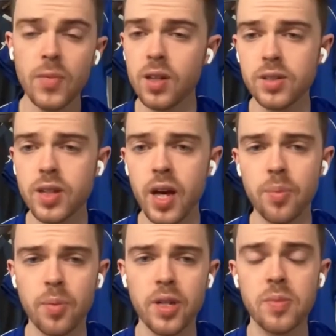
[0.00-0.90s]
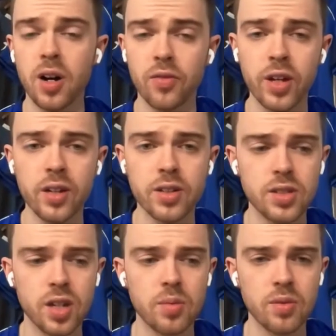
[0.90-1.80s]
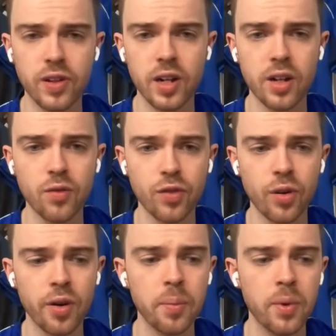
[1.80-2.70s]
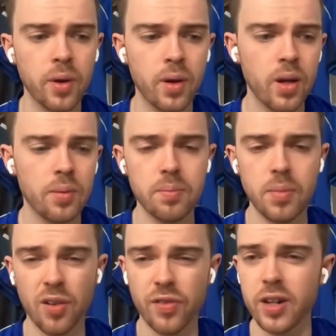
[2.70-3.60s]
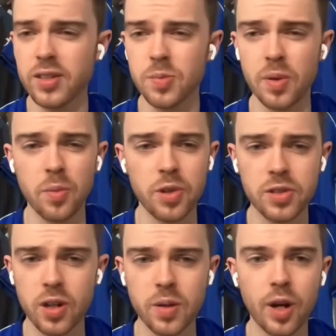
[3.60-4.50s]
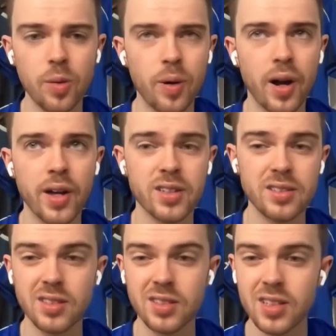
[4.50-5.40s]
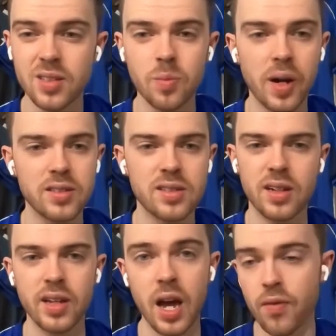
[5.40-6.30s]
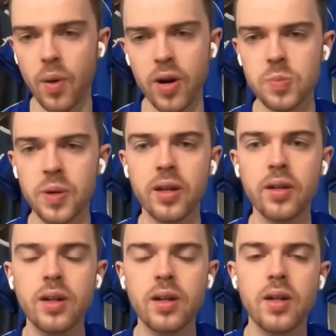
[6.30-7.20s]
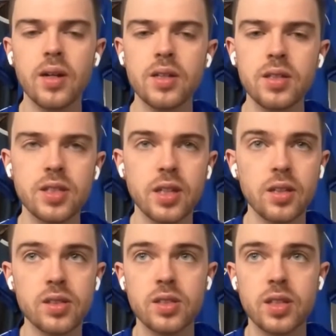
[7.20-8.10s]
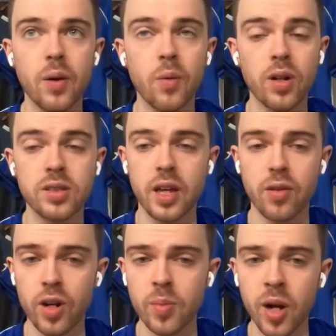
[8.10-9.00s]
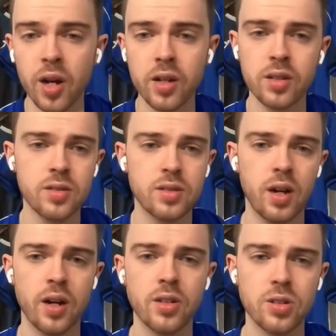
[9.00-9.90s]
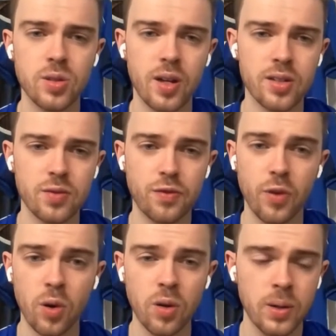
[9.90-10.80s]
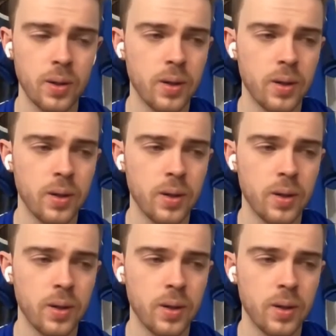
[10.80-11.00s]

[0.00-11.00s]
so yeah, but means Mark Venus is going to be filling in for him. Mark Venus has been with Tony Mowbray as his assistant basically everywhere he's been since they worked together at Hibernian starting in 2004.